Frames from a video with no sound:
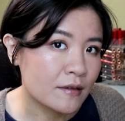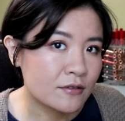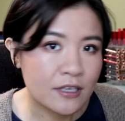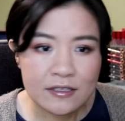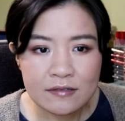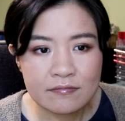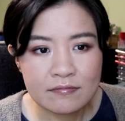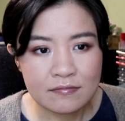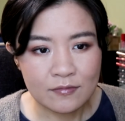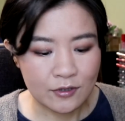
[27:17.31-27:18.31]
It doesn't
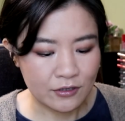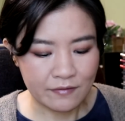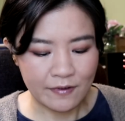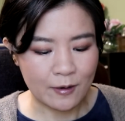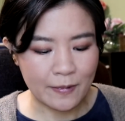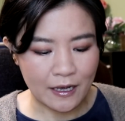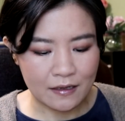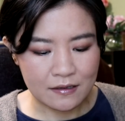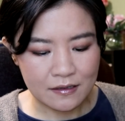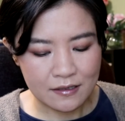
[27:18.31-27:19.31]
look very bad.
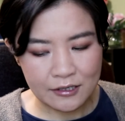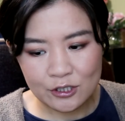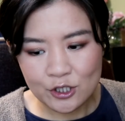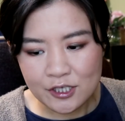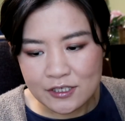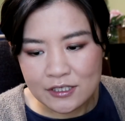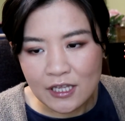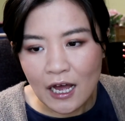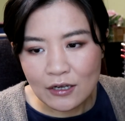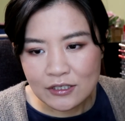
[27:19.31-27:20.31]
It's just
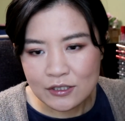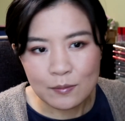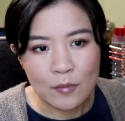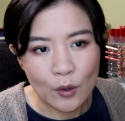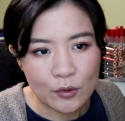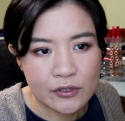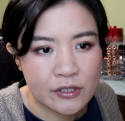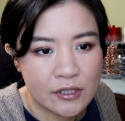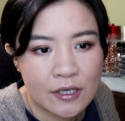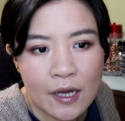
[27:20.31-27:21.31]
not the
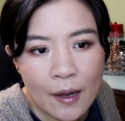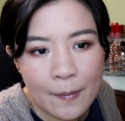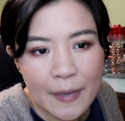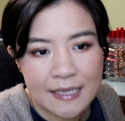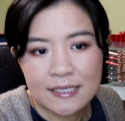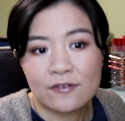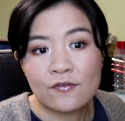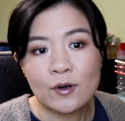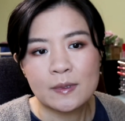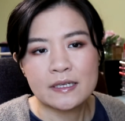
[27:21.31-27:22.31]
most amazing
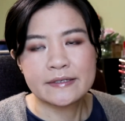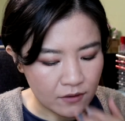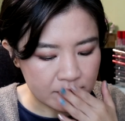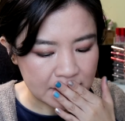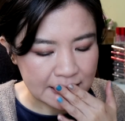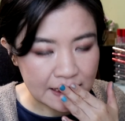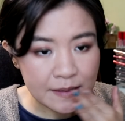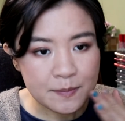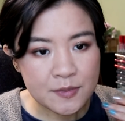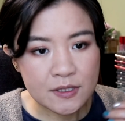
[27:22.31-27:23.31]
formula. Of the
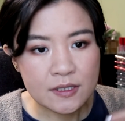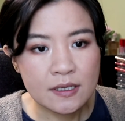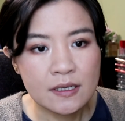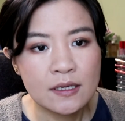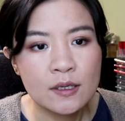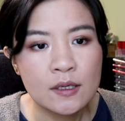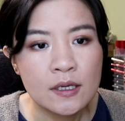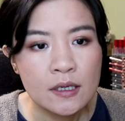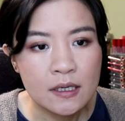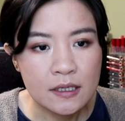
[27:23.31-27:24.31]
lips,
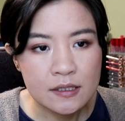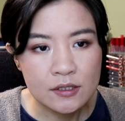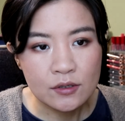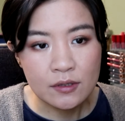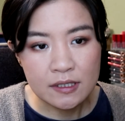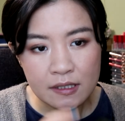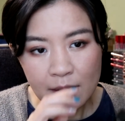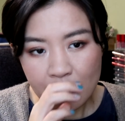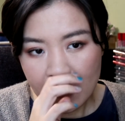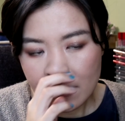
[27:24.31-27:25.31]
still the
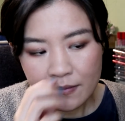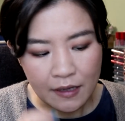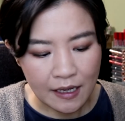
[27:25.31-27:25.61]
same thing.